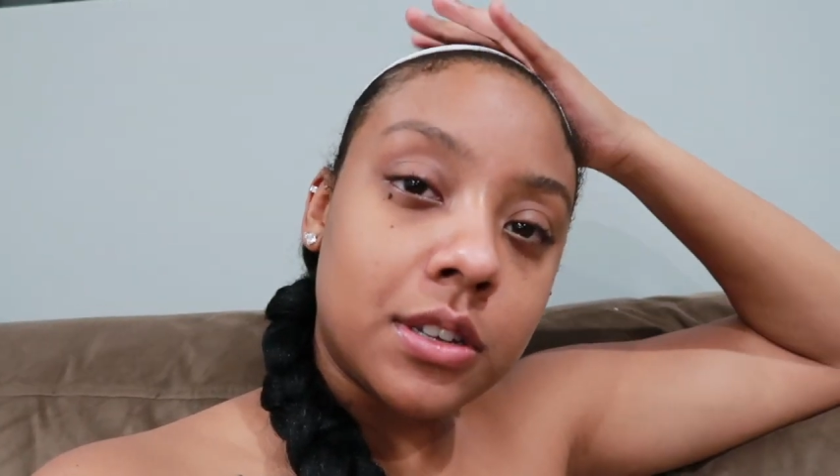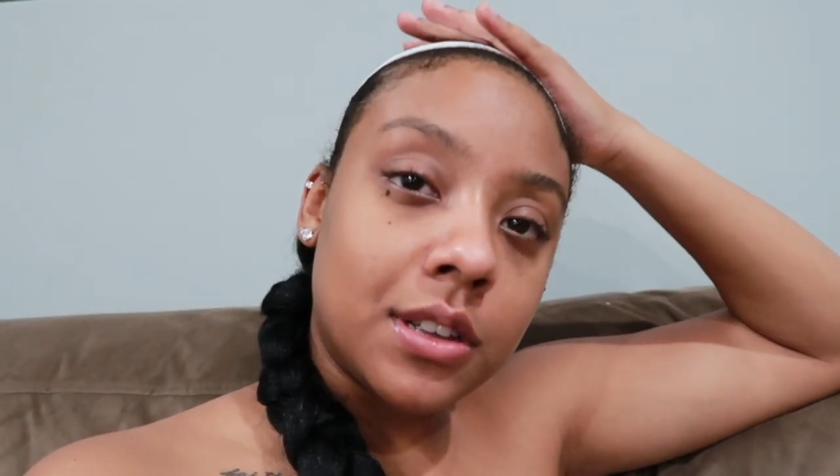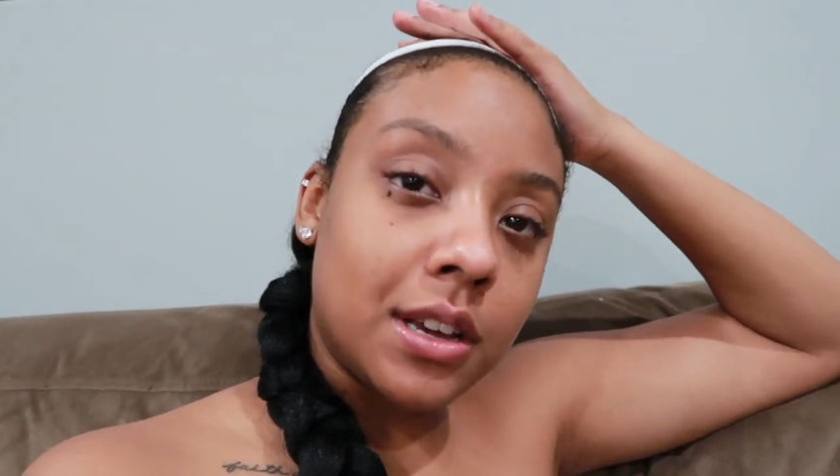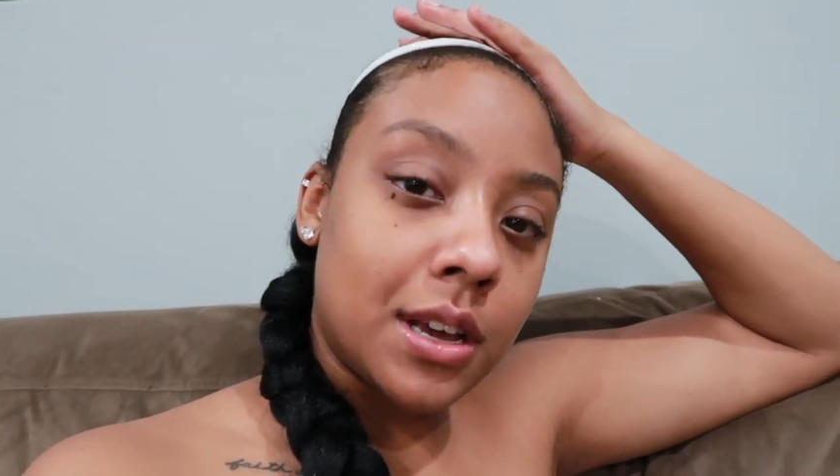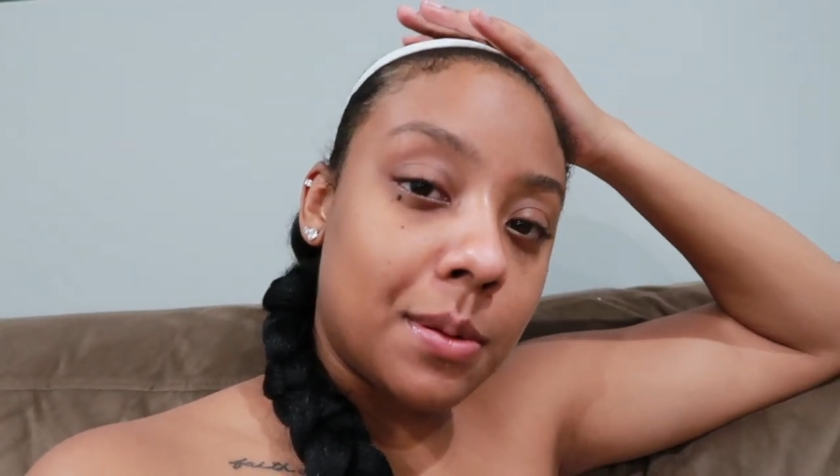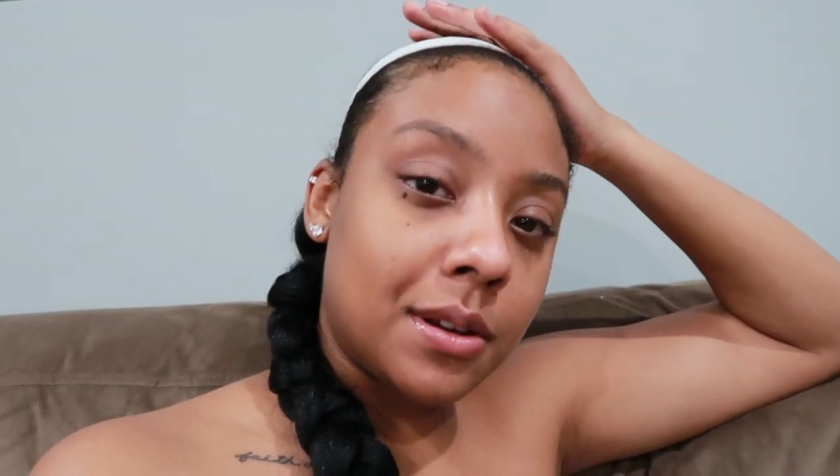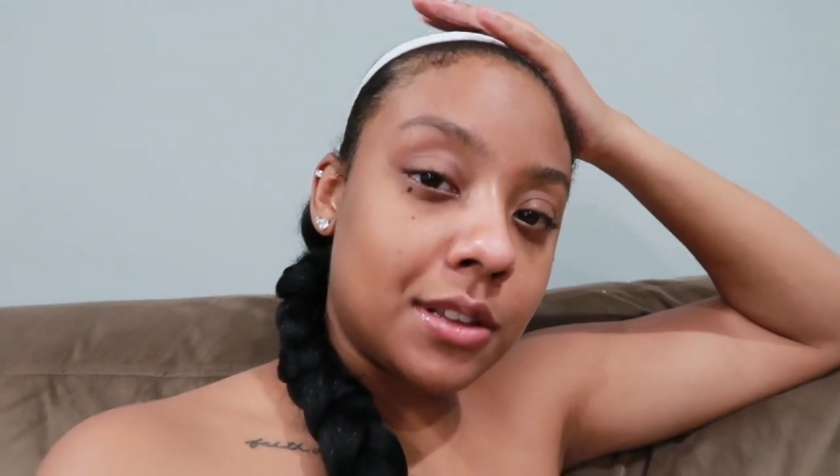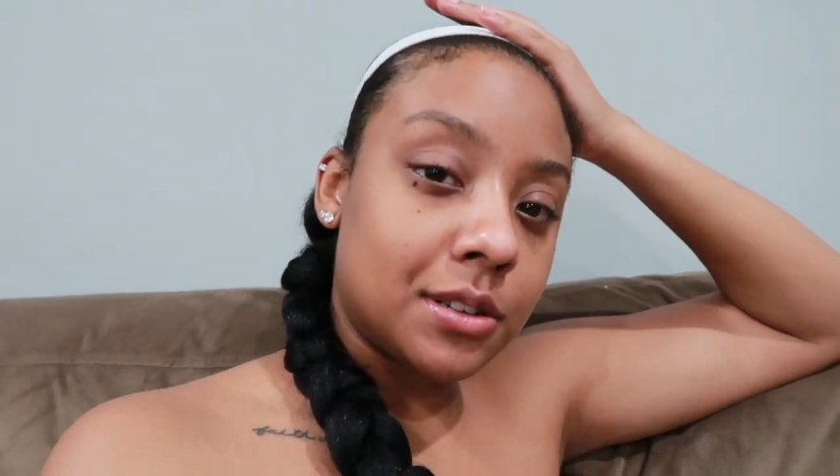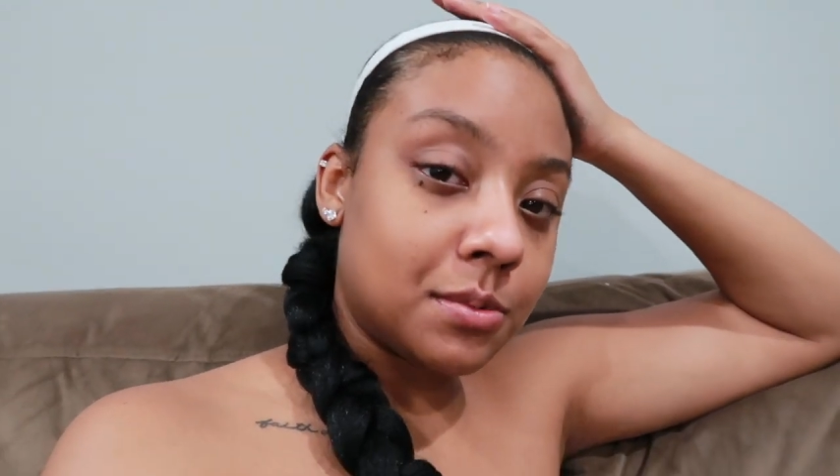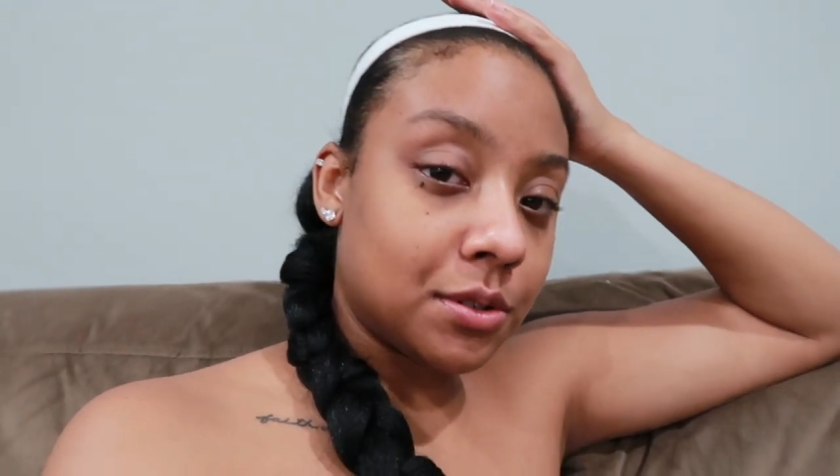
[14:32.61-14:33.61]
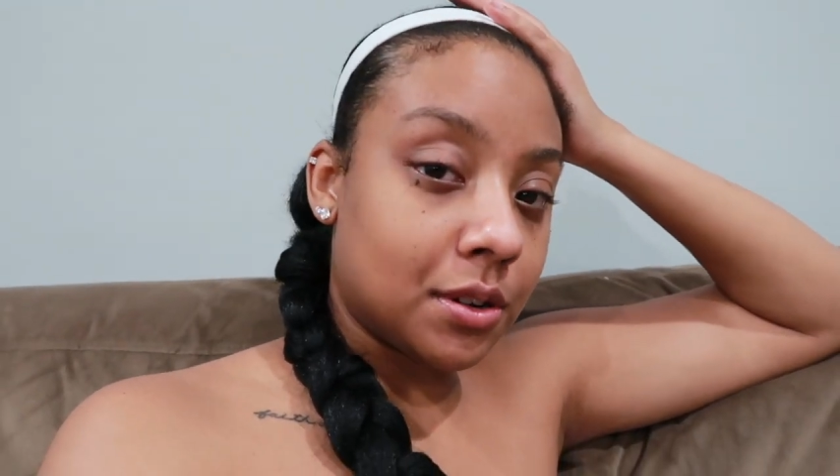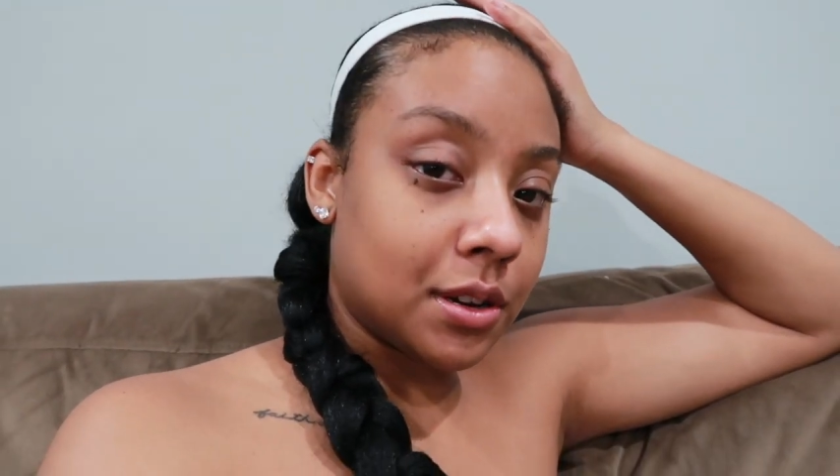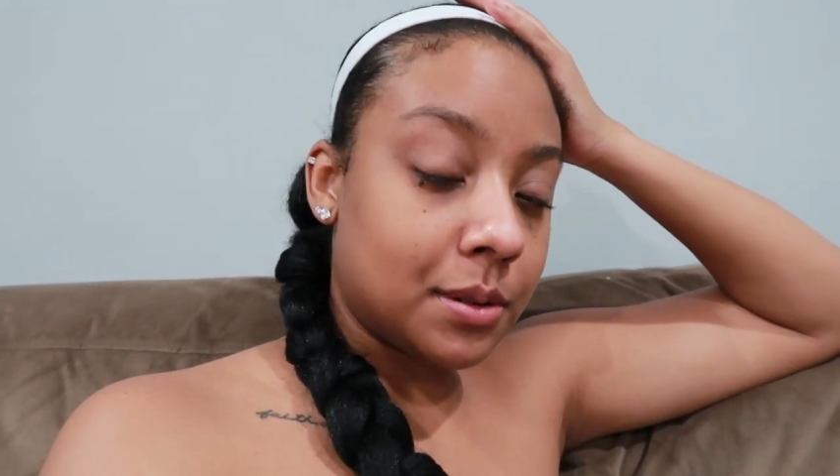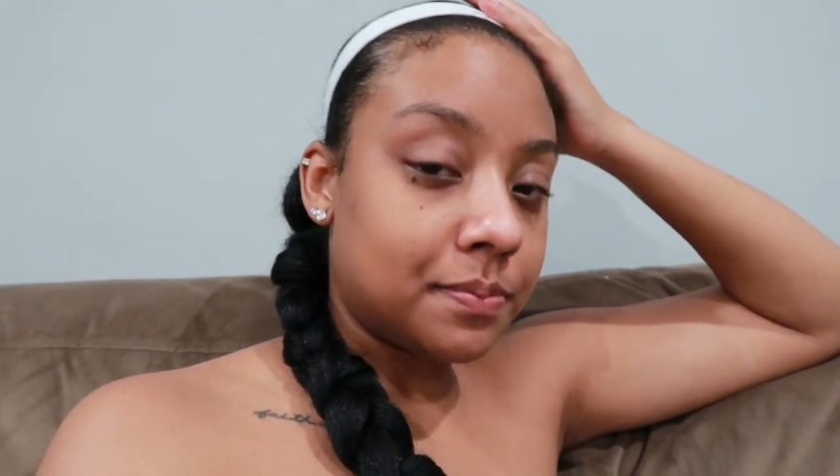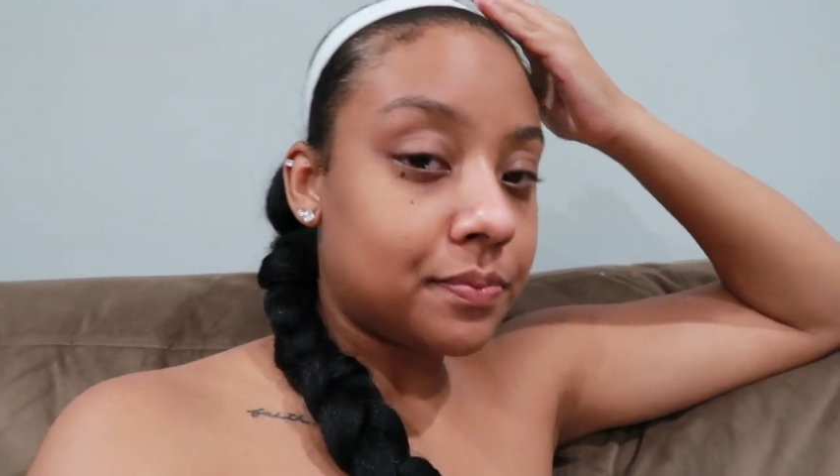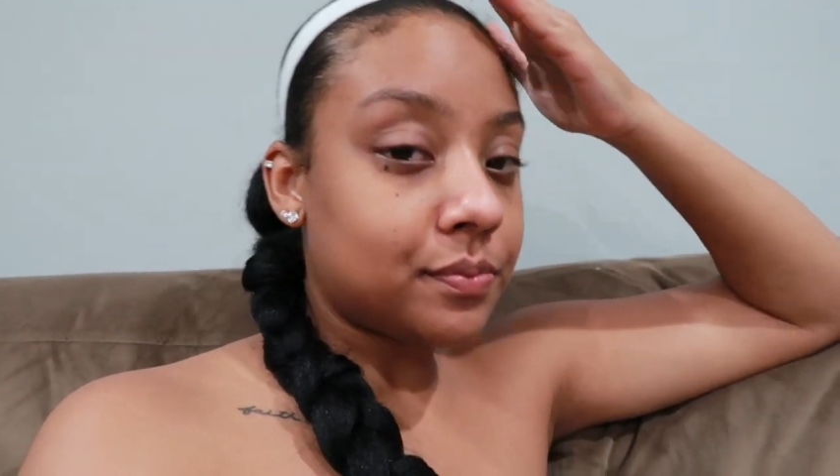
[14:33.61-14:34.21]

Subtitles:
to like, comment, and subscribe.